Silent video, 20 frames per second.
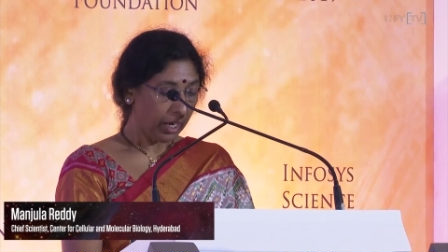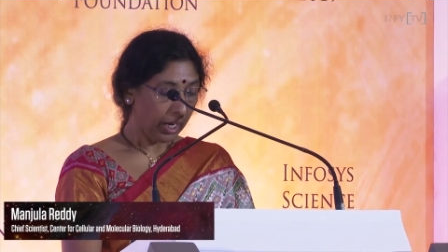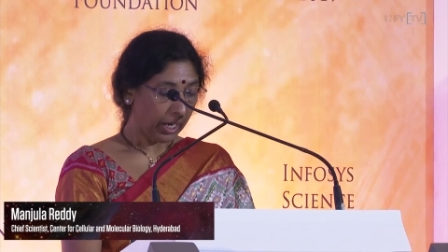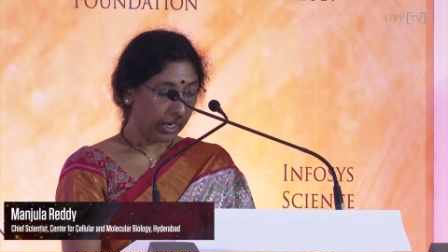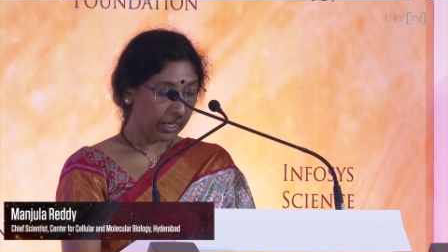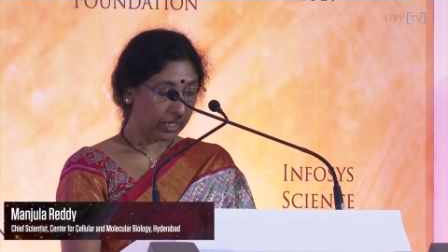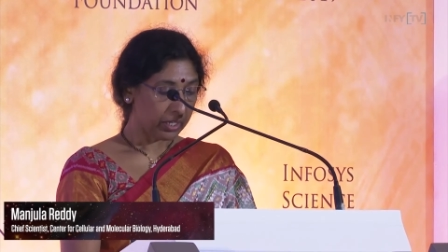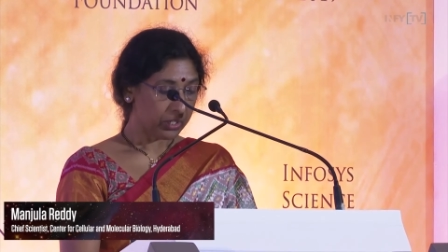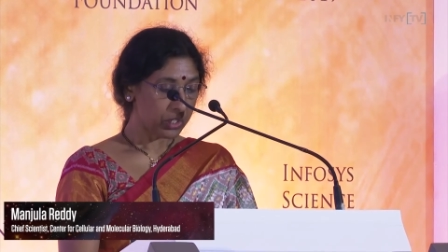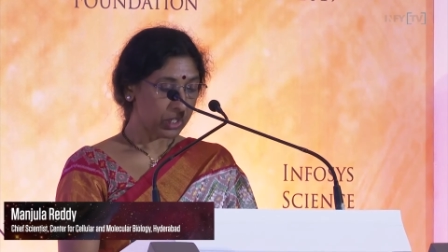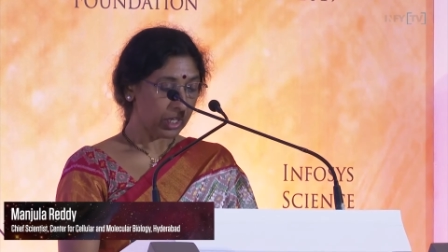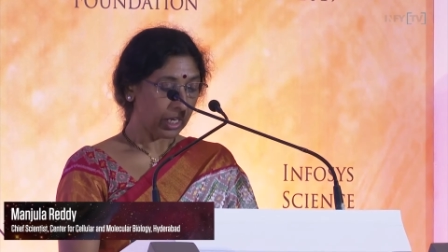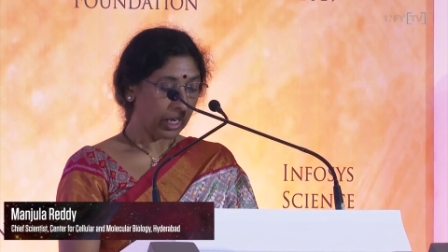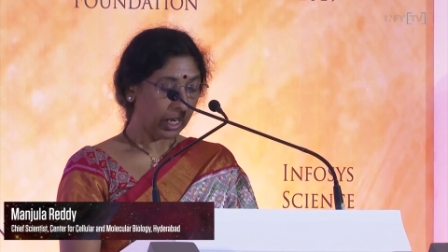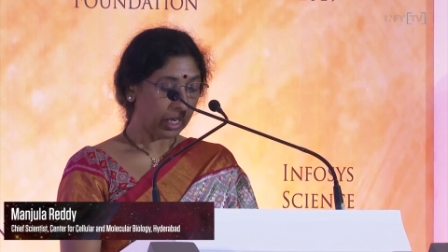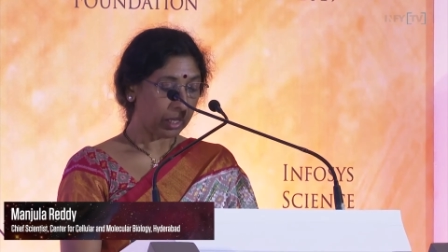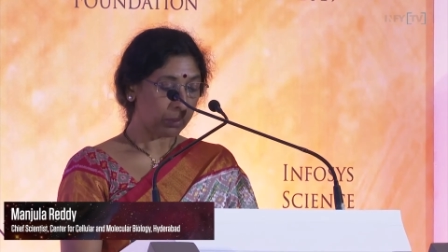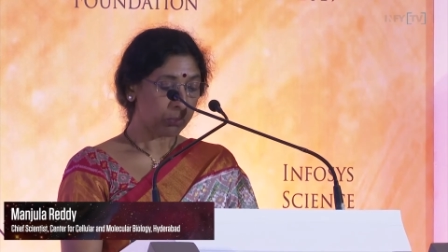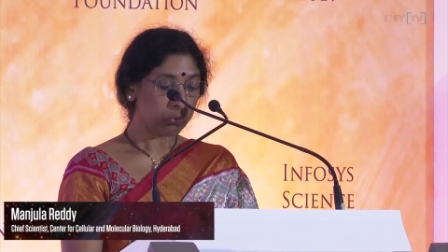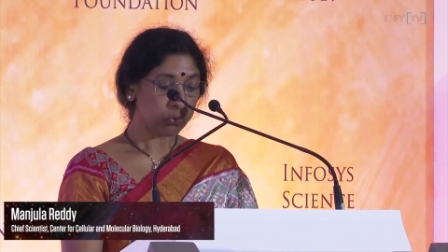And
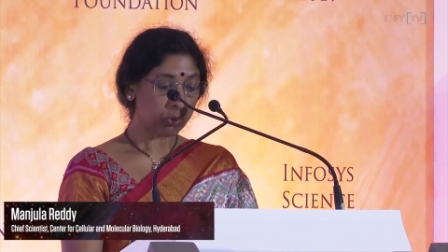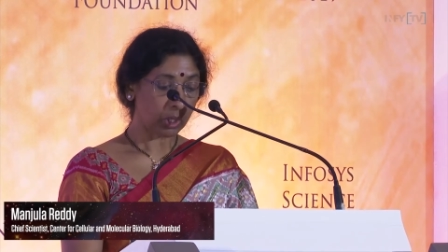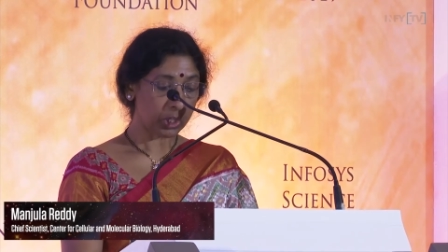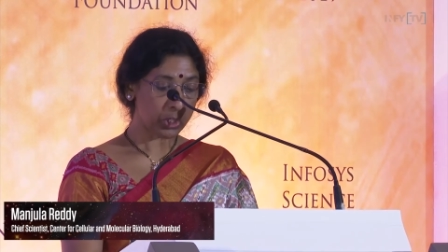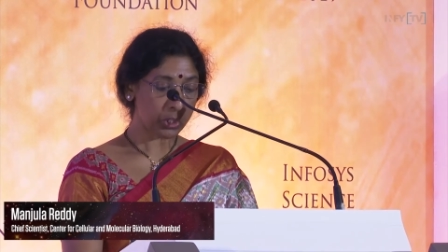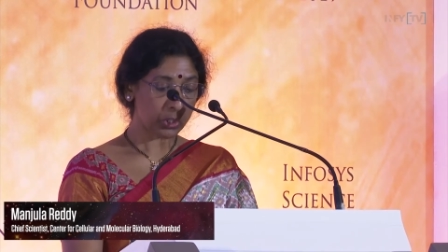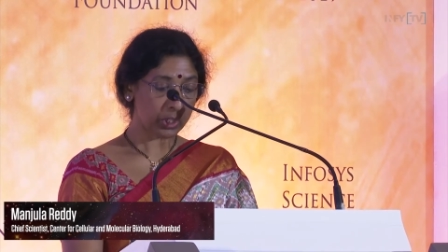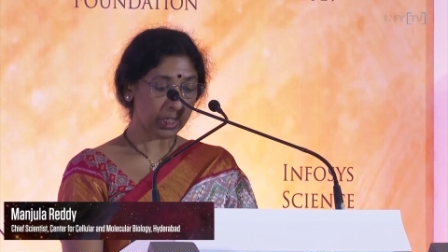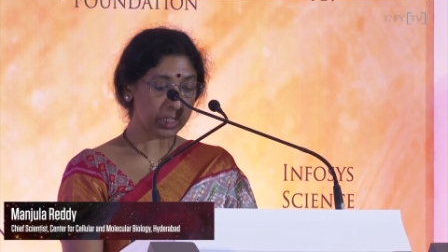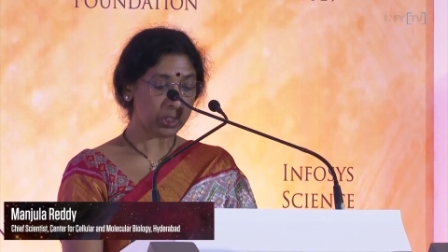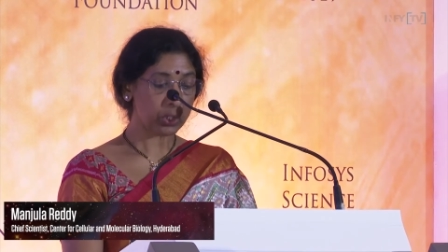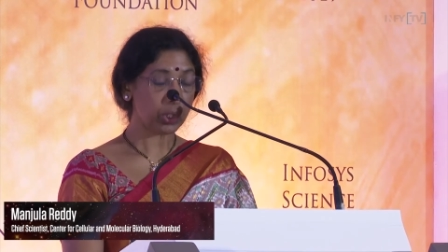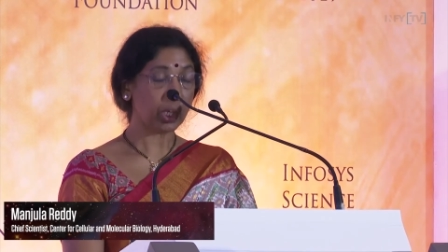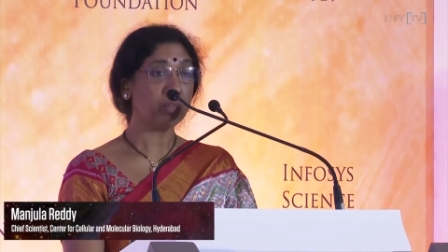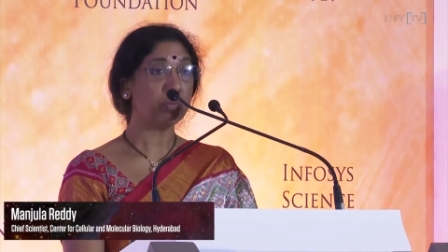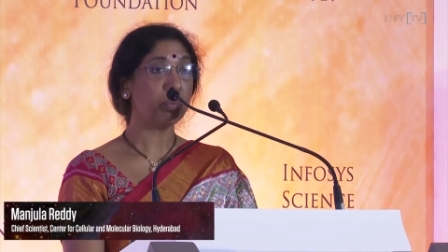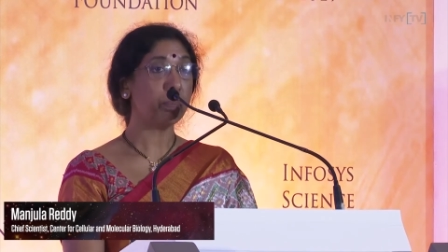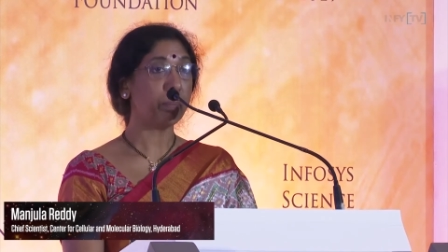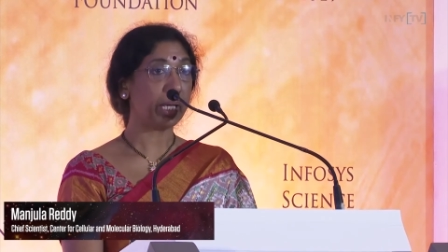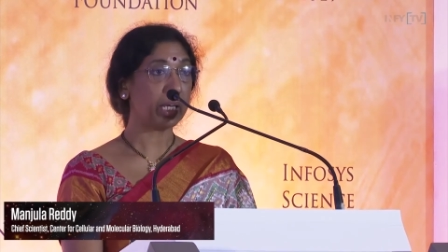I'm fortunate to
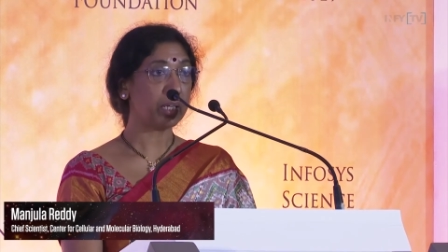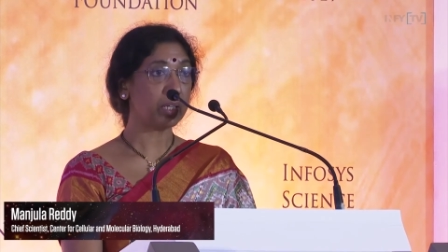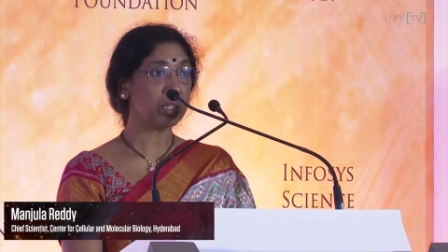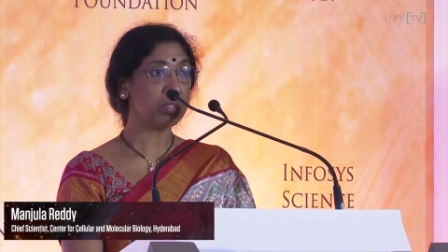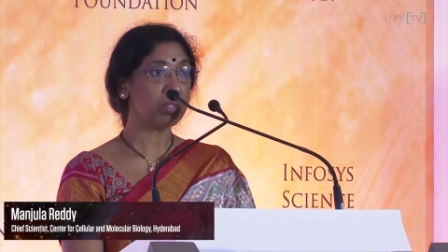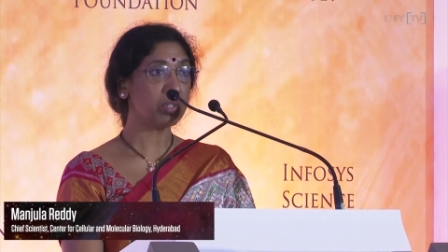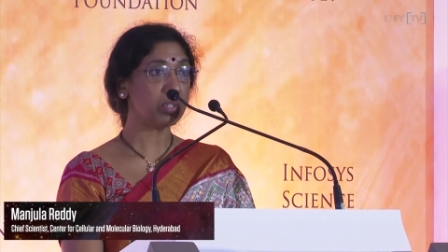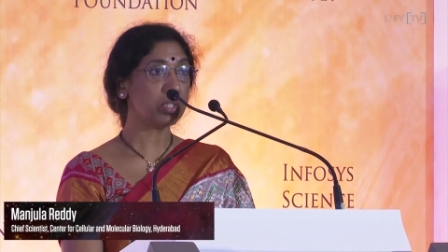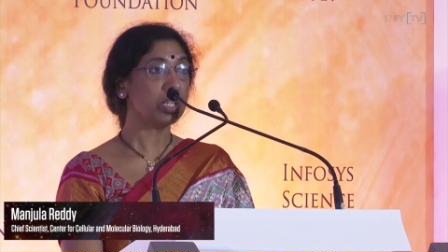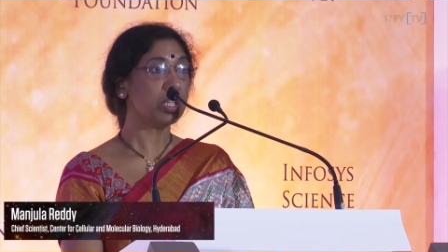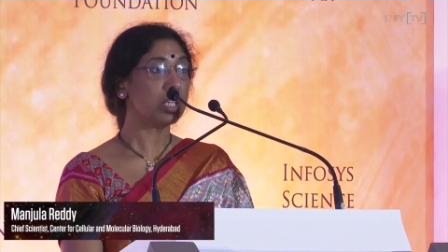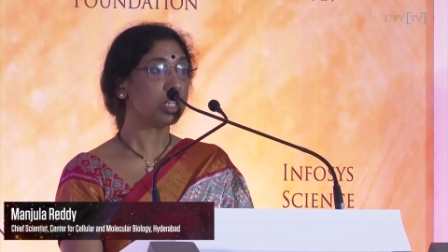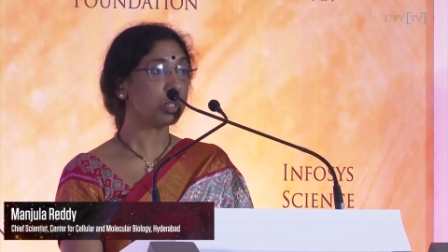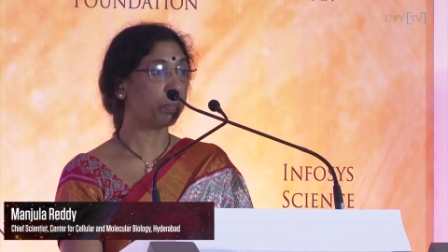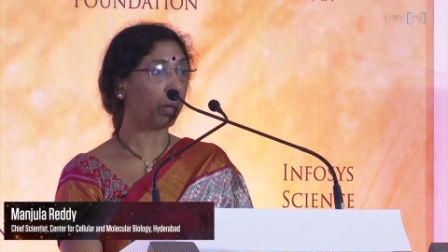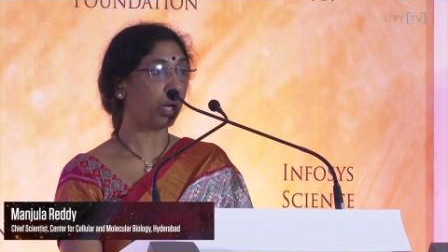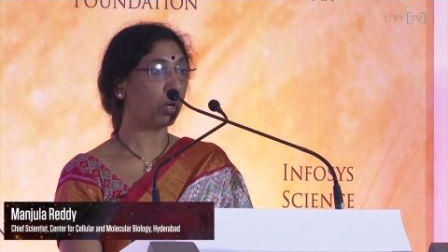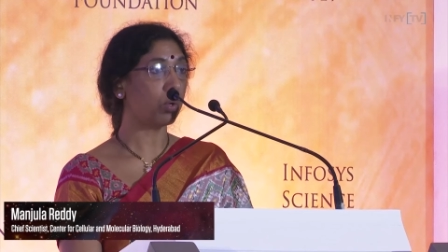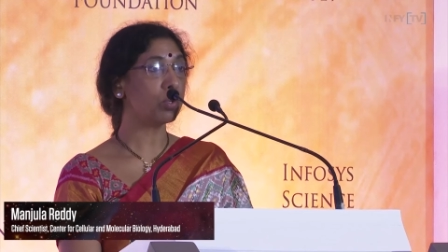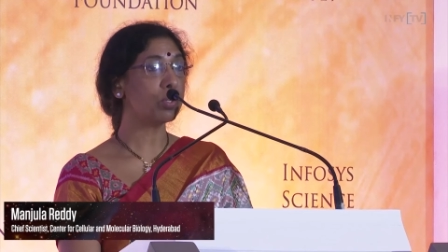have parents,
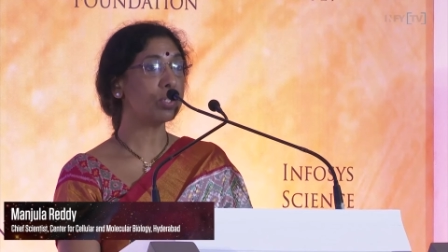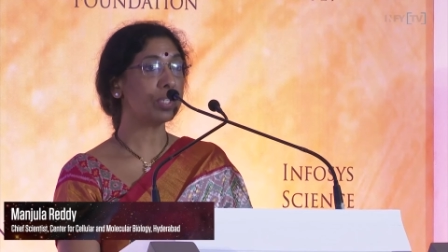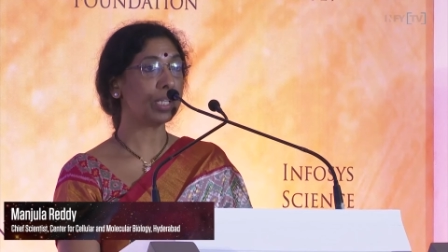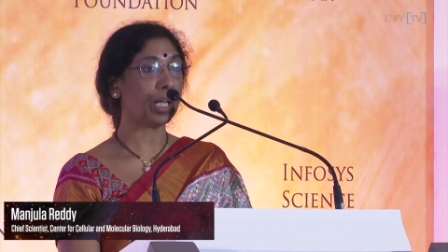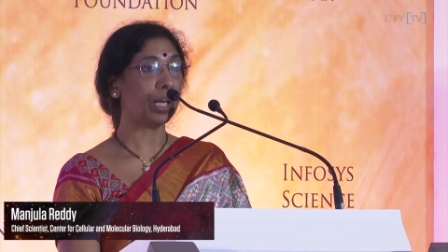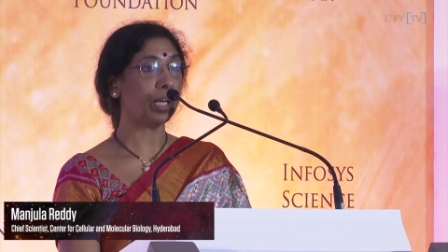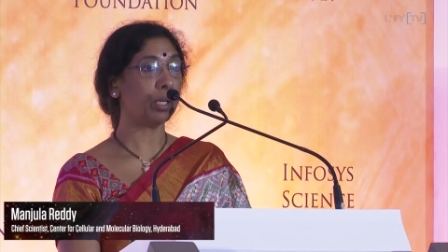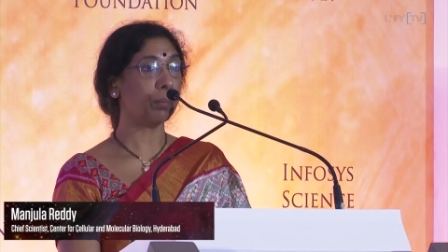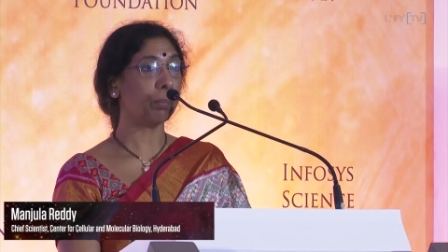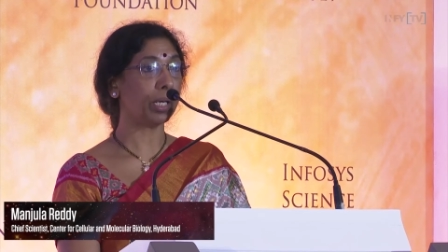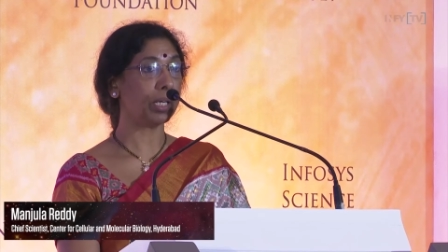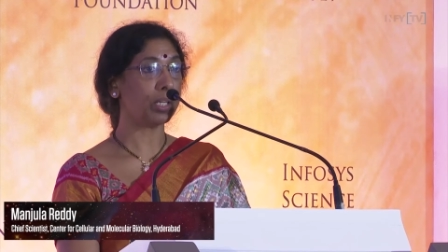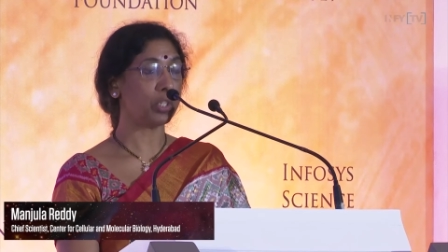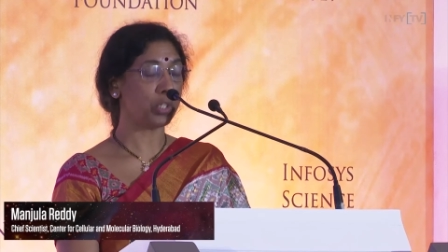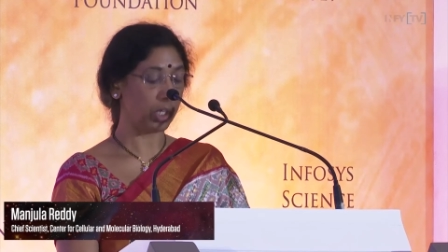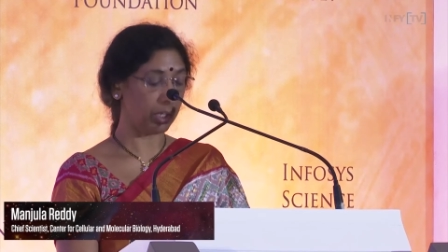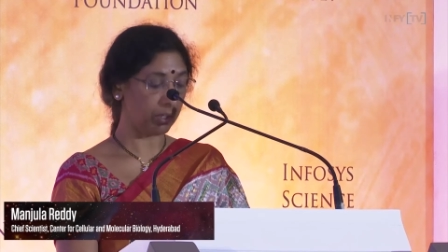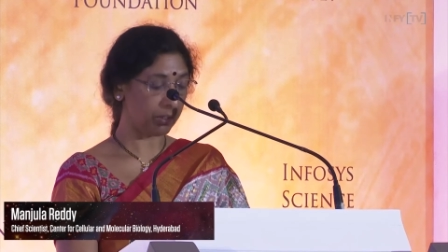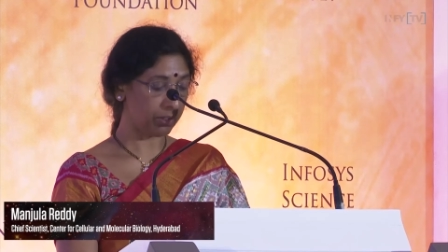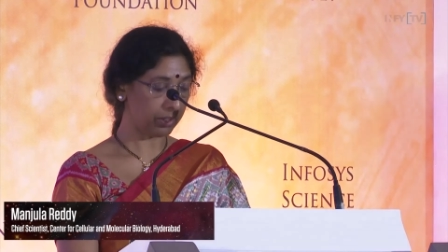spouse, and my
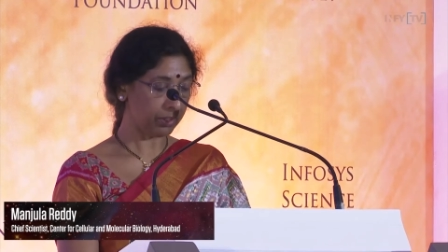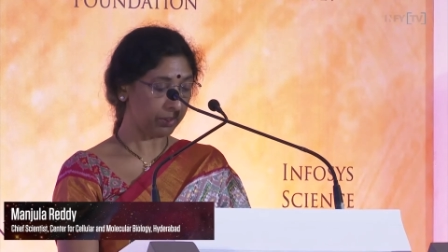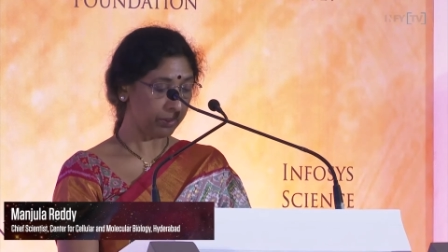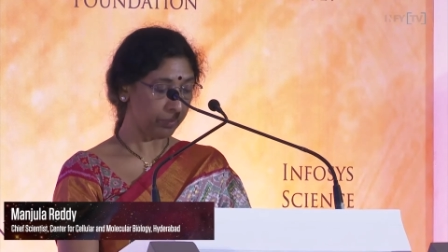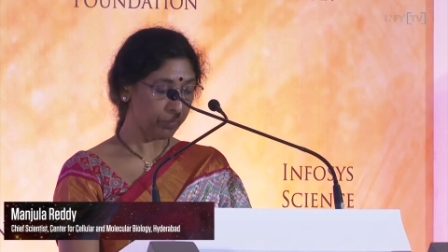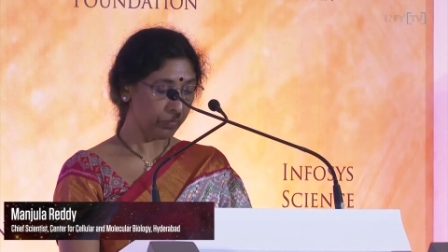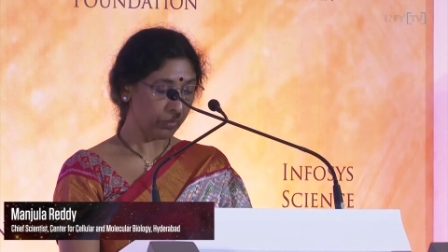children